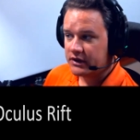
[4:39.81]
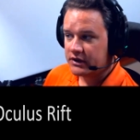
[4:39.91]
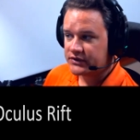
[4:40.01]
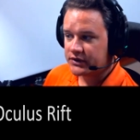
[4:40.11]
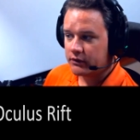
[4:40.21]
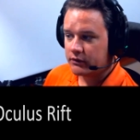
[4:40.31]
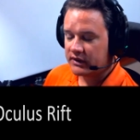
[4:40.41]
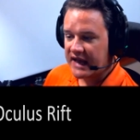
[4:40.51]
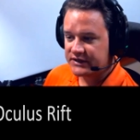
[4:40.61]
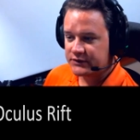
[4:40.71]
So
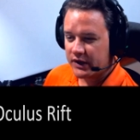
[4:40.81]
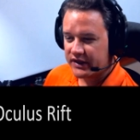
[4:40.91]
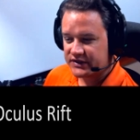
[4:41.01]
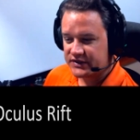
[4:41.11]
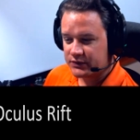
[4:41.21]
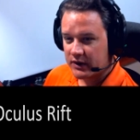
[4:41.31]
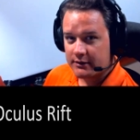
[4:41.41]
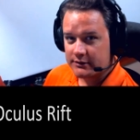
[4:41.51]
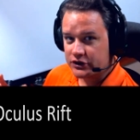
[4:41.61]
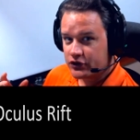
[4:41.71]
last week, this is what I
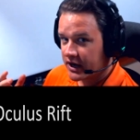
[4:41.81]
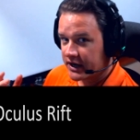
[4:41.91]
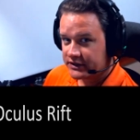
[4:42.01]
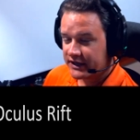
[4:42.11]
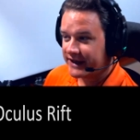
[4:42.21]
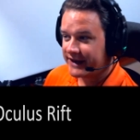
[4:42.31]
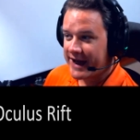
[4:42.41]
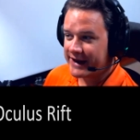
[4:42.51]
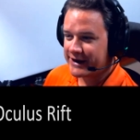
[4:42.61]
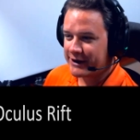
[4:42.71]
was trying to get
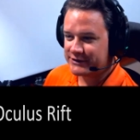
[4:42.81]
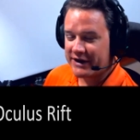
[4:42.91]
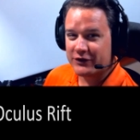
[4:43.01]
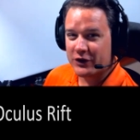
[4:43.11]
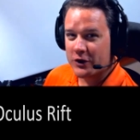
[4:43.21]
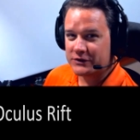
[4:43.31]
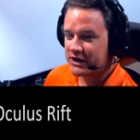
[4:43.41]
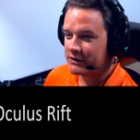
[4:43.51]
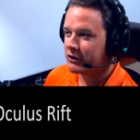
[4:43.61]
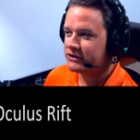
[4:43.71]
at, and I was having a hard
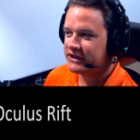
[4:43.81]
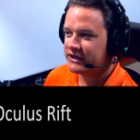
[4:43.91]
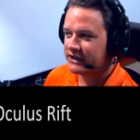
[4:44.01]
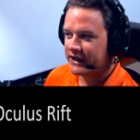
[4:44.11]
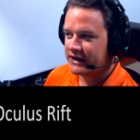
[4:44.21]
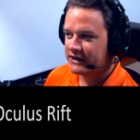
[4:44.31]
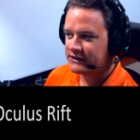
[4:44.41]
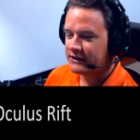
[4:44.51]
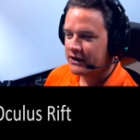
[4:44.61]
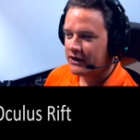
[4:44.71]
time articulate
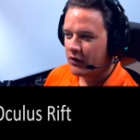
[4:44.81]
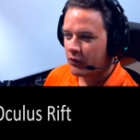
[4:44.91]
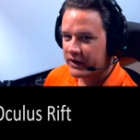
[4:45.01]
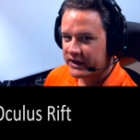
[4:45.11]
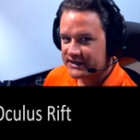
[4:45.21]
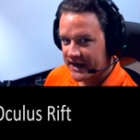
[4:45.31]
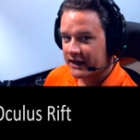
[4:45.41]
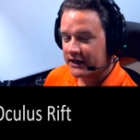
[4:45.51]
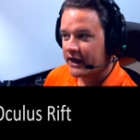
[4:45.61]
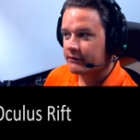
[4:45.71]
what
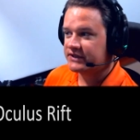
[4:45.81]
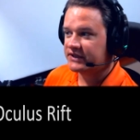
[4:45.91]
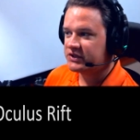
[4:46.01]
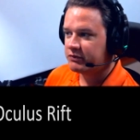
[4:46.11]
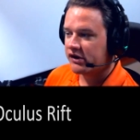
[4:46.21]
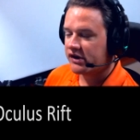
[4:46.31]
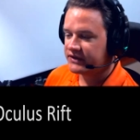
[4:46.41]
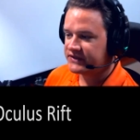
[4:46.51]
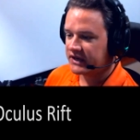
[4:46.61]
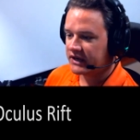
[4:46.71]
exactly I was
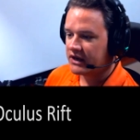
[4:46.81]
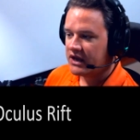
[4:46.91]
experiencing.